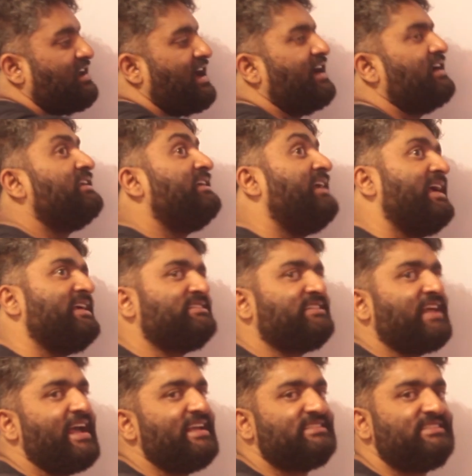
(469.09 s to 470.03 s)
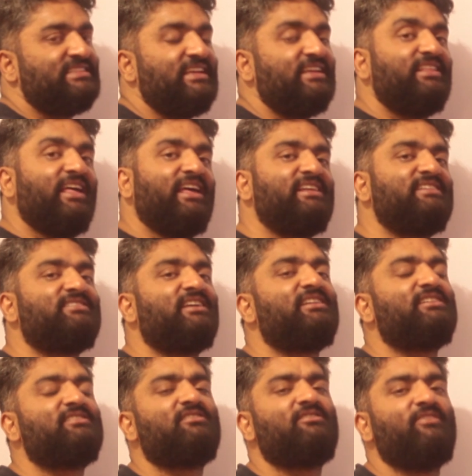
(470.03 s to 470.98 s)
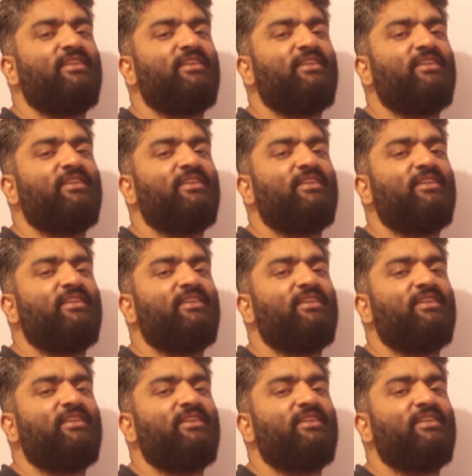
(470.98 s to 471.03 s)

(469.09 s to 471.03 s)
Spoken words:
right? Yes, I see there is another